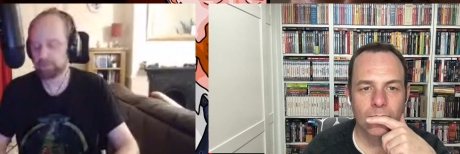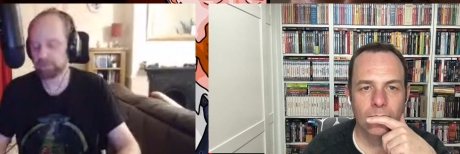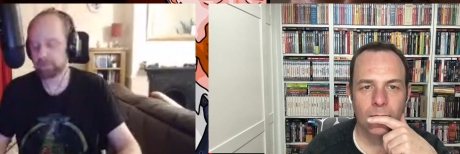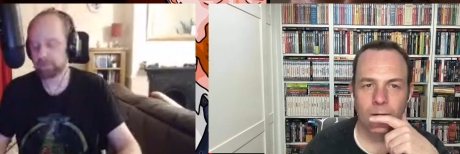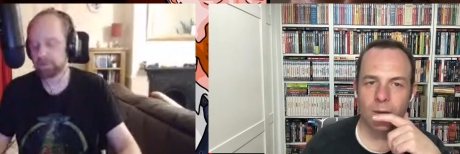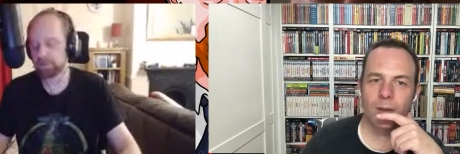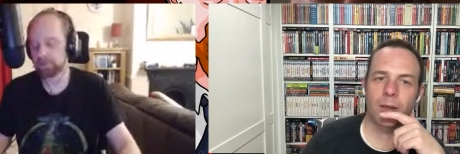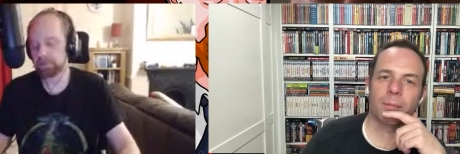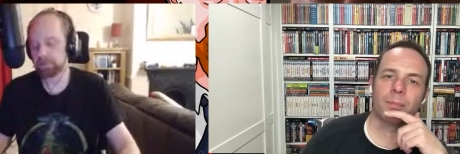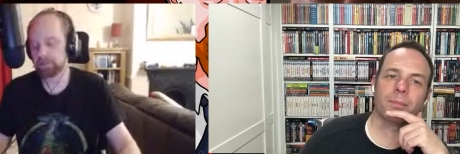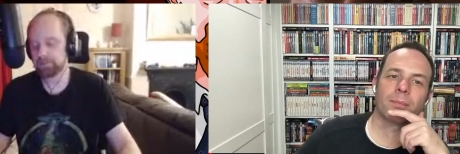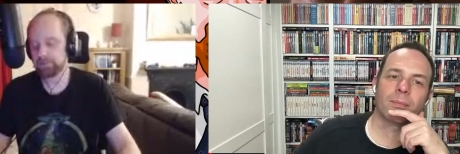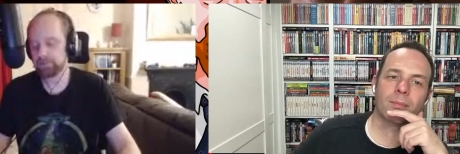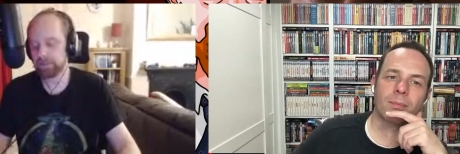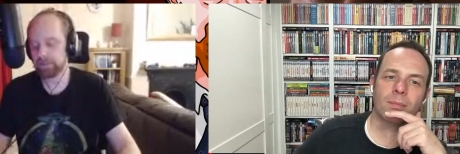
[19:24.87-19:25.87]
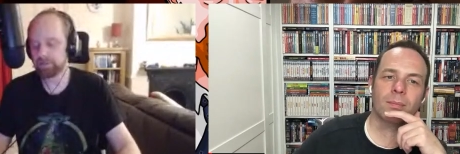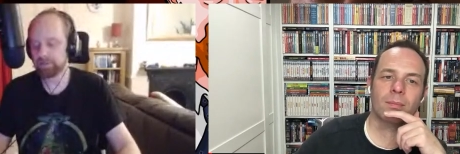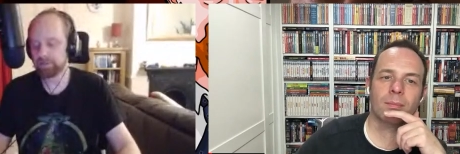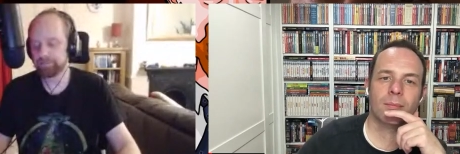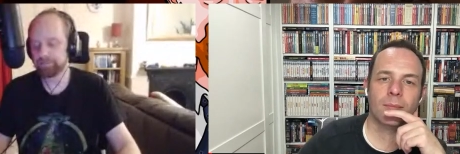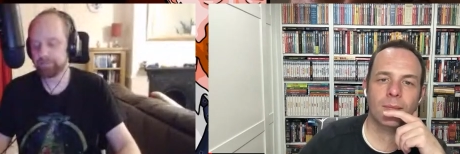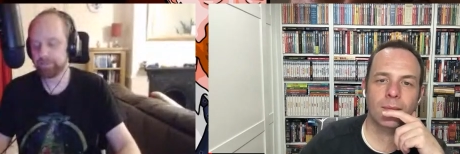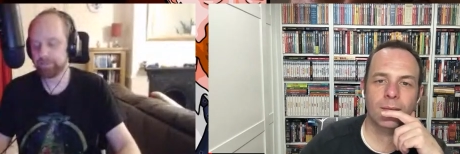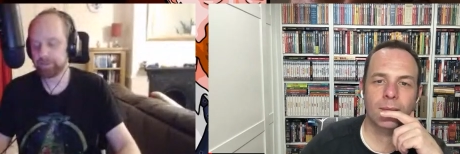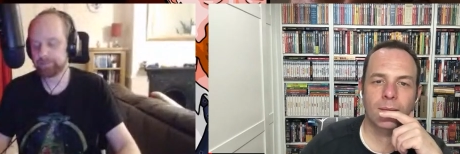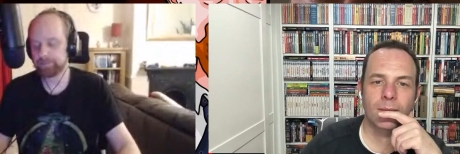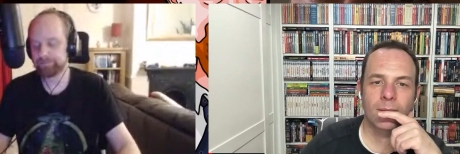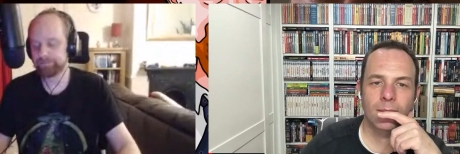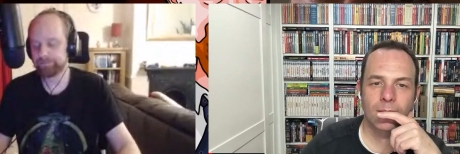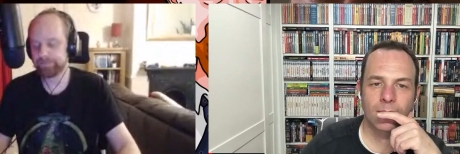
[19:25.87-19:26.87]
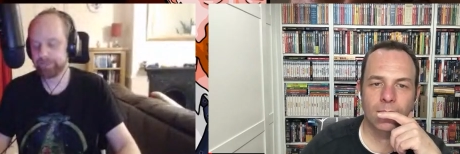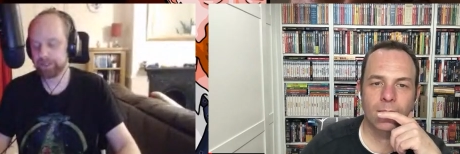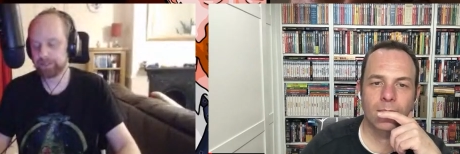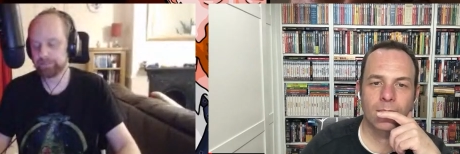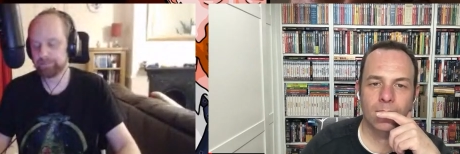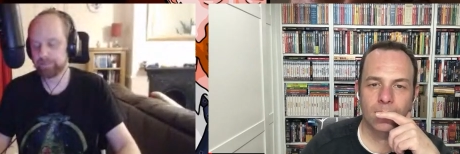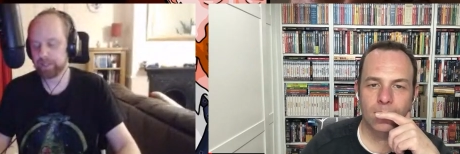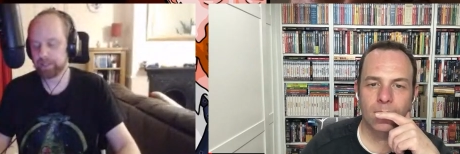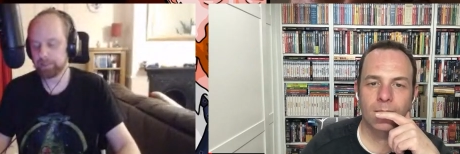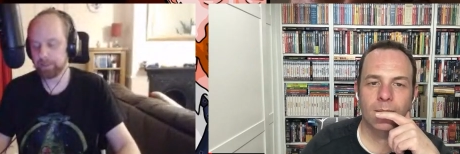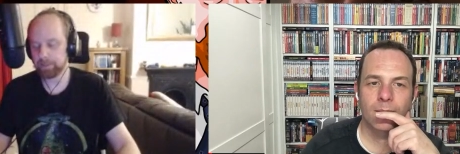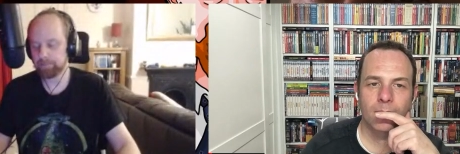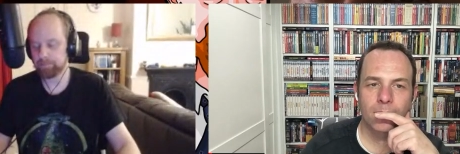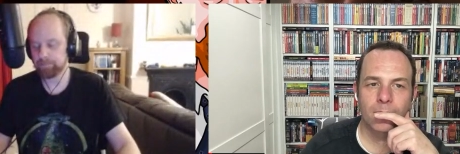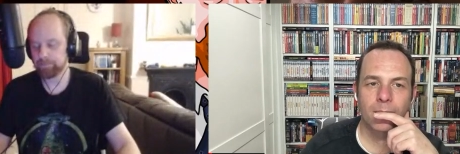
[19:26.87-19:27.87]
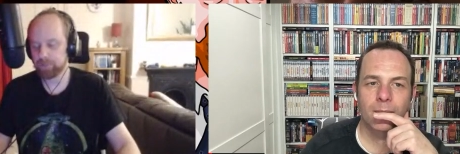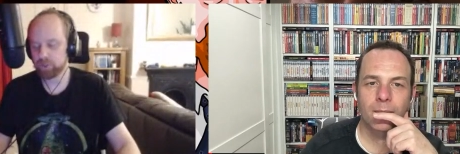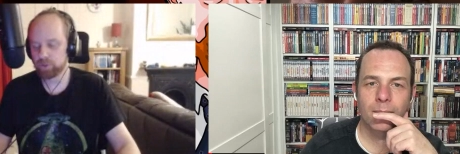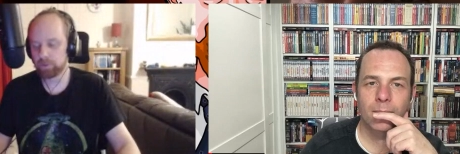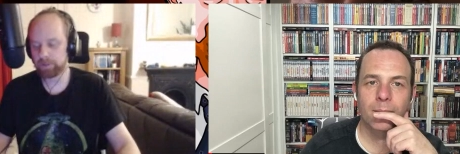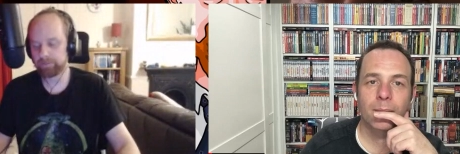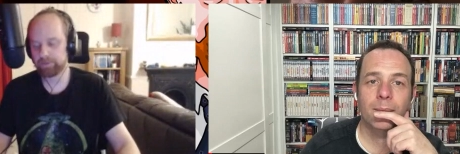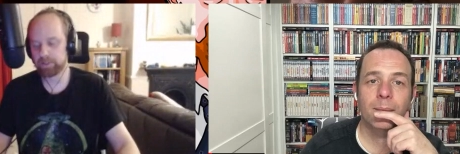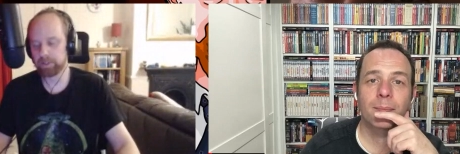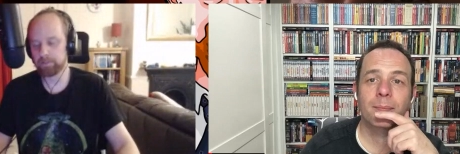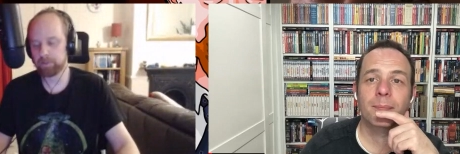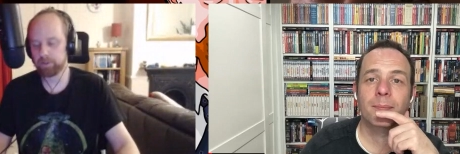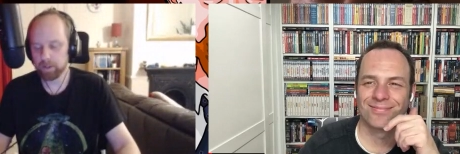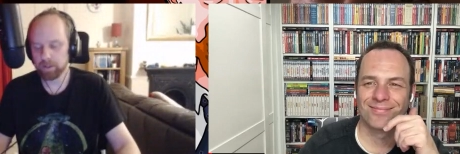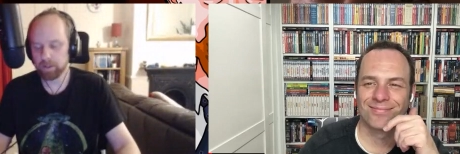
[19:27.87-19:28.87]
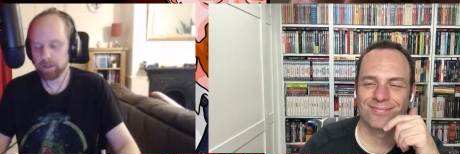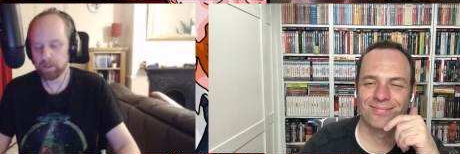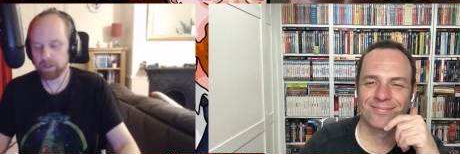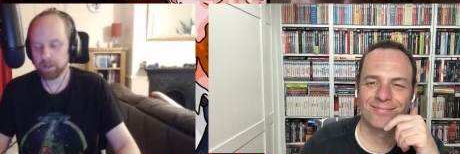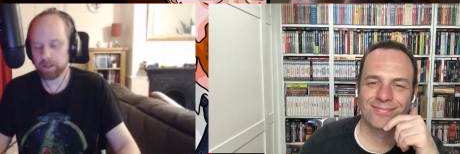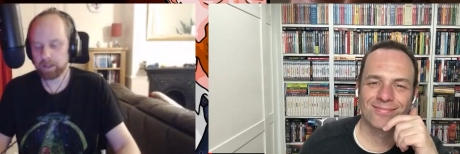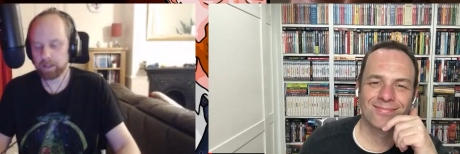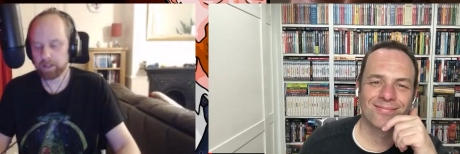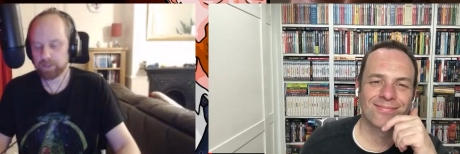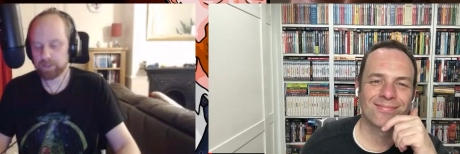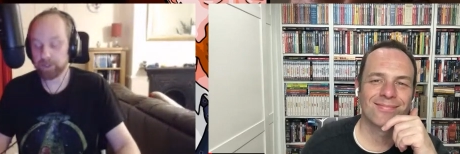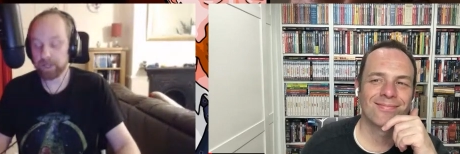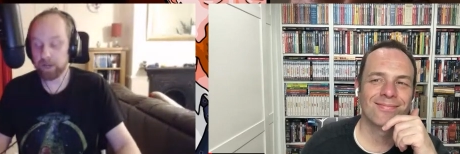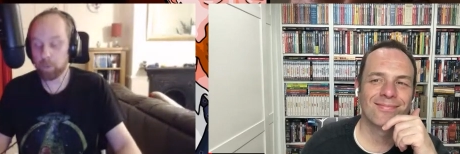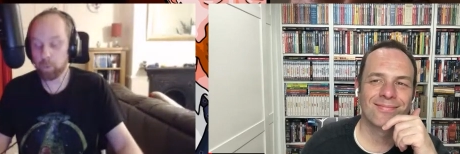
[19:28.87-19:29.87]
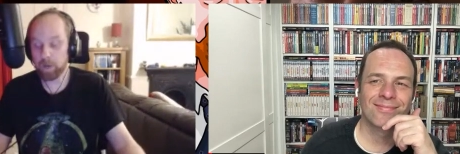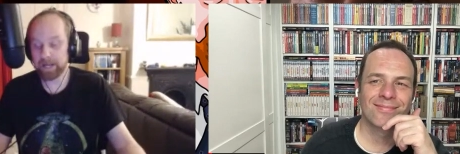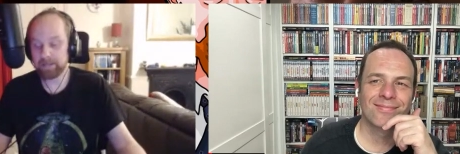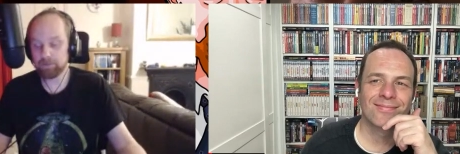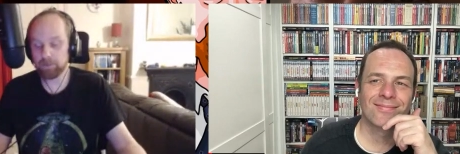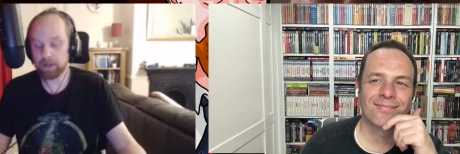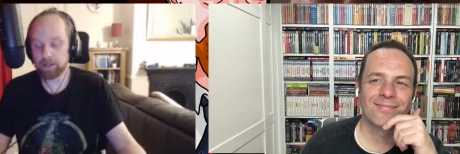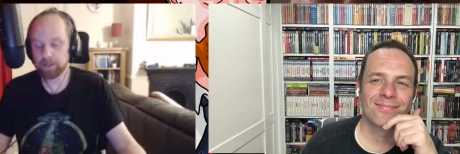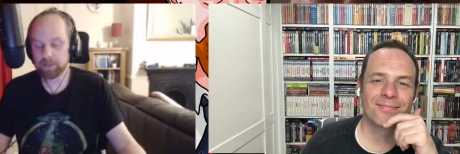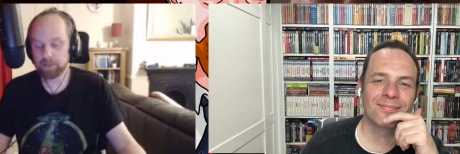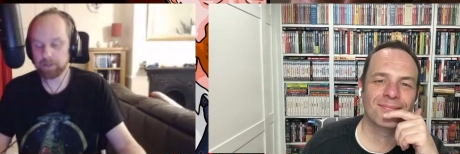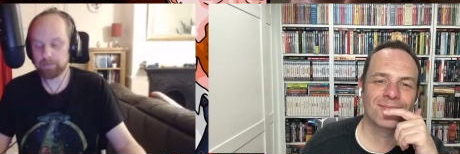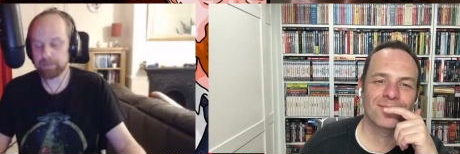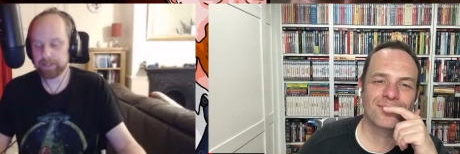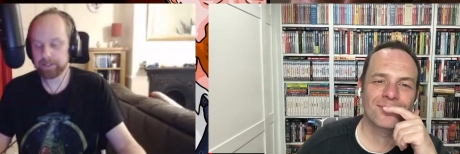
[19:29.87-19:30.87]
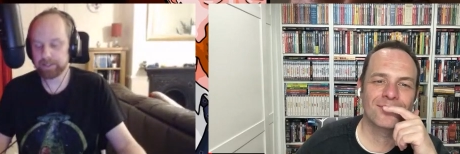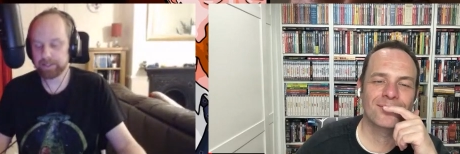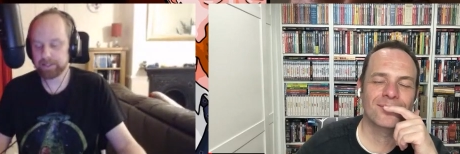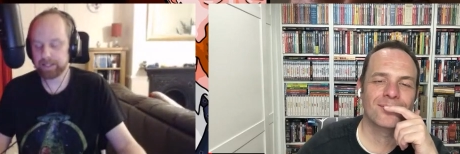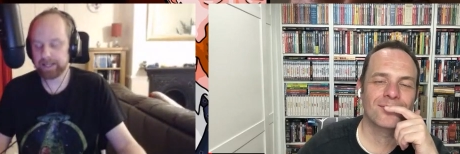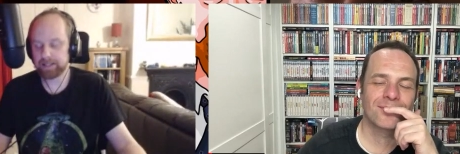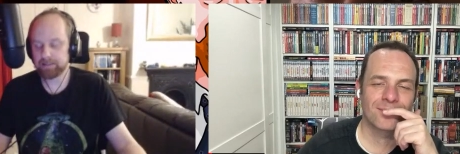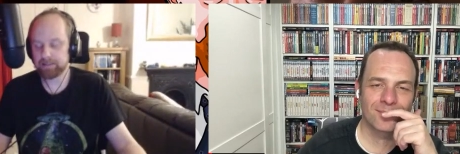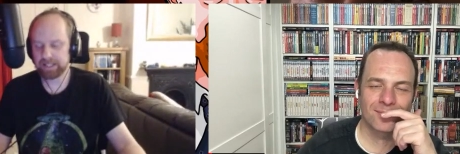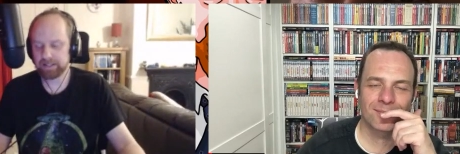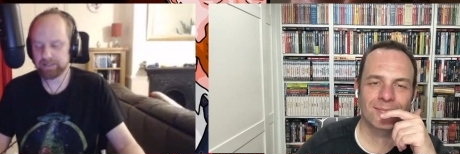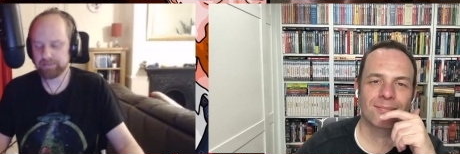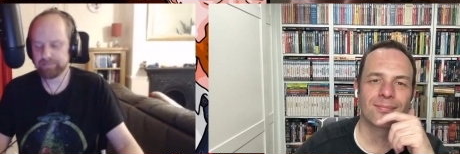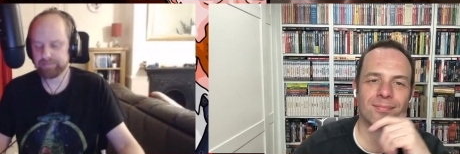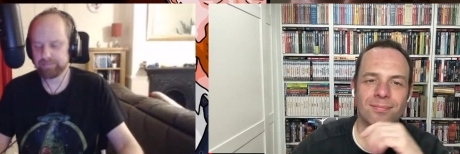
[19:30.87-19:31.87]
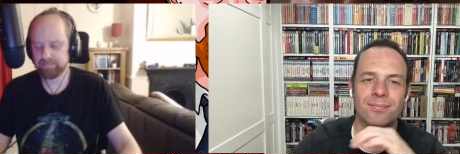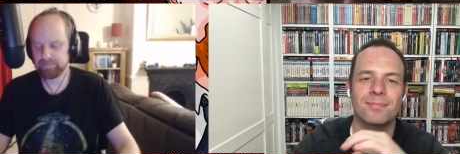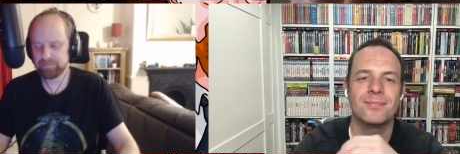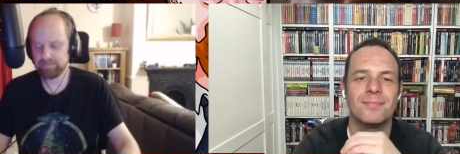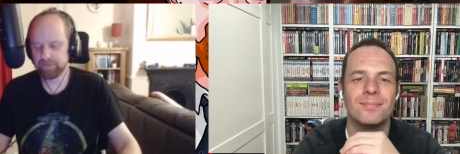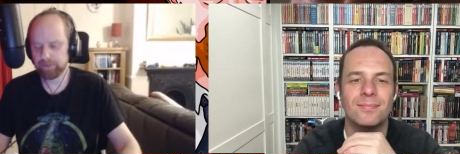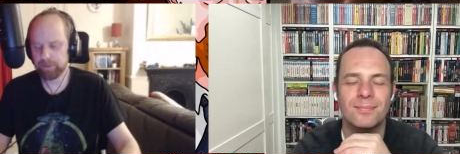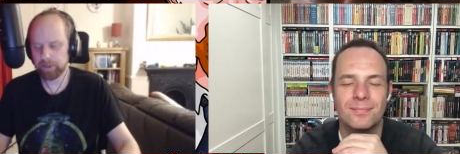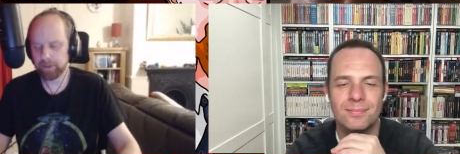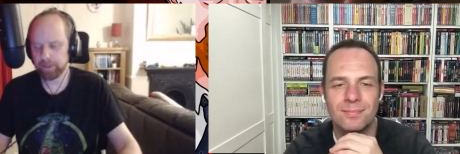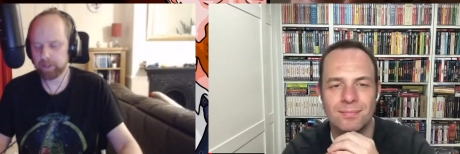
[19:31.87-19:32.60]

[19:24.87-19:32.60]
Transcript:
Speaker 1: I'm getting faced from. But
Speaker 2: yeah. Anyway, swiftly moving on. So yeah, Wayne rocks up, as I say, kind of throwing